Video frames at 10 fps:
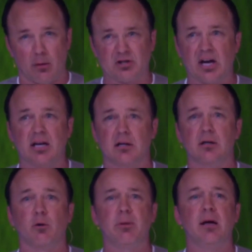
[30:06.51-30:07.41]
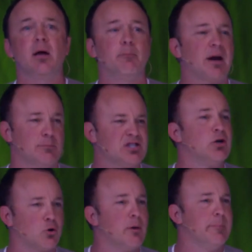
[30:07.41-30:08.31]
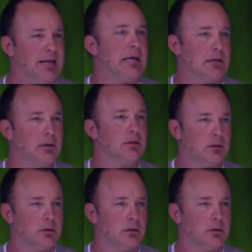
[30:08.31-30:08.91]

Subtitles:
shaking a little bit, but I'm still committed.